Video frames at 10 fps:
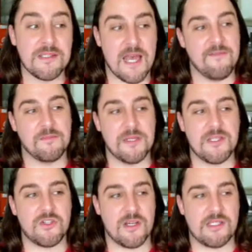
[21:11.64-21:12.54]
having me
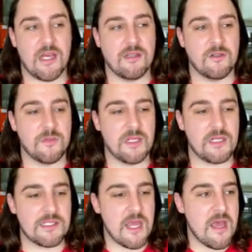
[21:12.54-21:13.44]
stress out a little bit
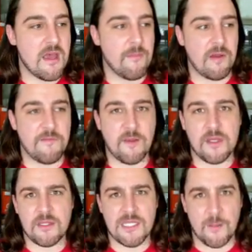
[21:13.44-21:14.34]
because my
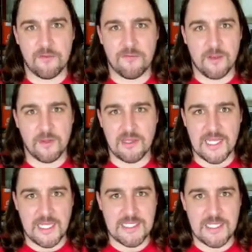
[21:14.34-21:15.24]
family are the type of family that
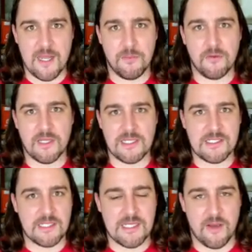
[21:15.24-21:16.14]
get to the airport like
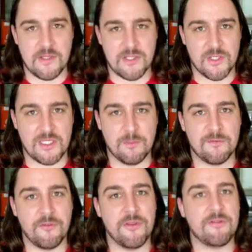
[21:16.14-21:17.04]
6 hours early
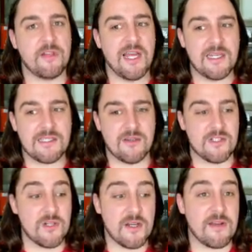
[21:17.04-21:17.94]
before the flight, so
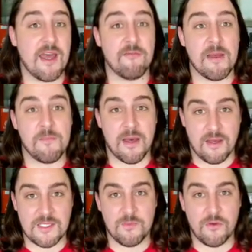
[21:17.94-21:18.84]
to not even have my
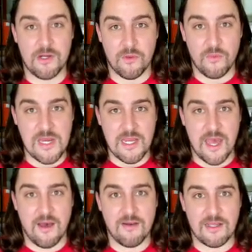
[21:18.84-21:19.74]
passport a week
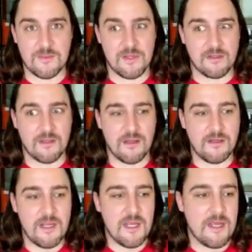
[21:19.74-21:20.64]
out has been a lot.
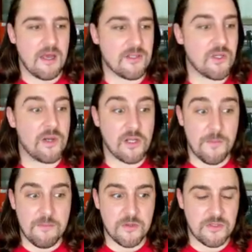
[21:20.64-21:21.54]
I also went and got
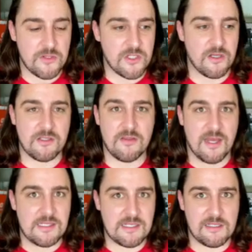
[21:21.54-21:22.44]
my booster shot, so
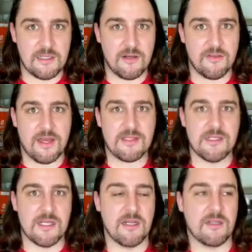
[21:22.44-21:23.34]
that's clear, that's
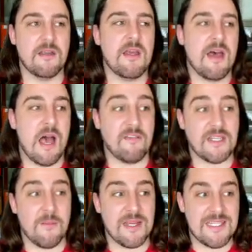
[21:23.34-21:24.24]
done. I have to
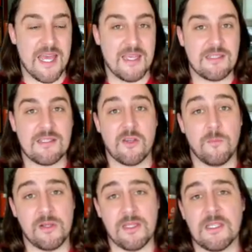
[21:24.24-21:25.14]
get my test, so
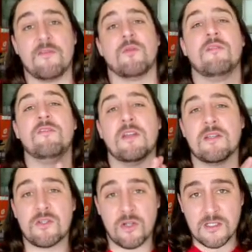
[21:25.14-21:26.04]
please everyone,
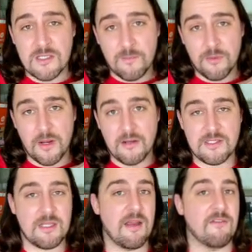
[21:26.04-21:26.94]
fingers crossed and
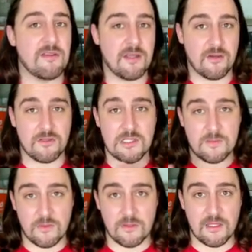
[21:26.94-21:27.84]
prayers that everything goes
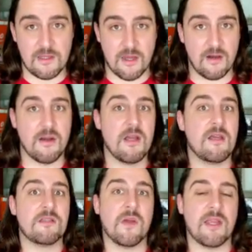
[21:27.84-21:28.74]
smoothly there
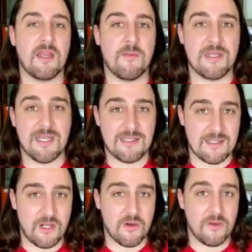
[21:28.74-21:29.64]
so I can get my test and go on a